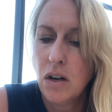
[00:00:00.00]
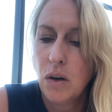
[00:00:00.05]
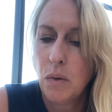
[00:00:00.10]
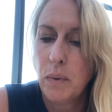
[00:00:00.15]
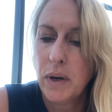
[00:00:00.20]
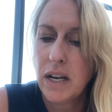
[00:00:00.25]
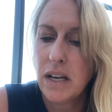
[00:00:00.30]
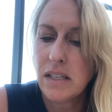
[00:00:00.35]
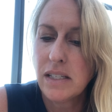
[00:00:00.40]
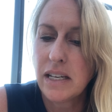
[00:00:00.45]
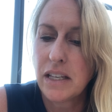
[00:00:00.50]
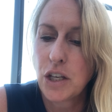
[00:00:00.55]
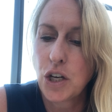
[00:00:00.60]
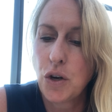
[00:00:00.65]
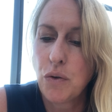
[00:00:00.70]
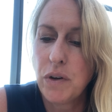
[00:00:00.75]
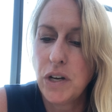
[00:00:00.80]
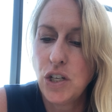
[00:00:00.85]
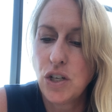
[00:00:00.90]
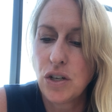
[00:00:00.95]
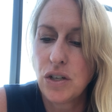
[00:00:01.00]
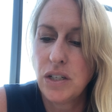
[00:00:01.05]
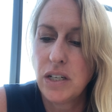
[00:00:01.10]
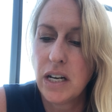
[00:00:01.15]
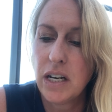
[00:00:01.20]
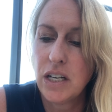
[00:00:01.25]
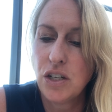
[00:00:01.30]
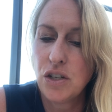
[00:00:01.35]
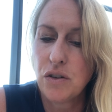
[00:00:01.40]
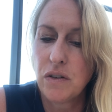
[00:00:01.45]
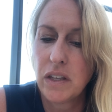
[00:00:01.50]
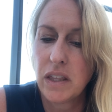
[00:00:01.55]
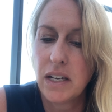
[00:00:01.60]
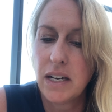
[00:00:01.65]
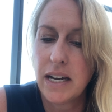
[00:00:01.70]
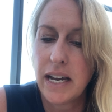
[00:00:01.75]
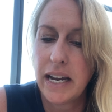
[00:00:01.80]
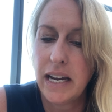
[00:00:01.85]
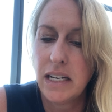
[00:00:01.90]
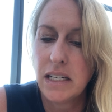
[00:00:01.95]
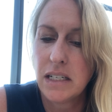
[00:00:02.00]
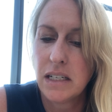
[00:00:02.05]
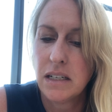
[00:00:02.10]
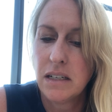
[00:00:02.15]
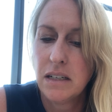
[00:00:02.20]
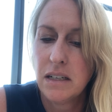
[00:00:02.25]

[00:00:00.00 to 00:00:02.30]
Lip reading: What else had the creature done during the night?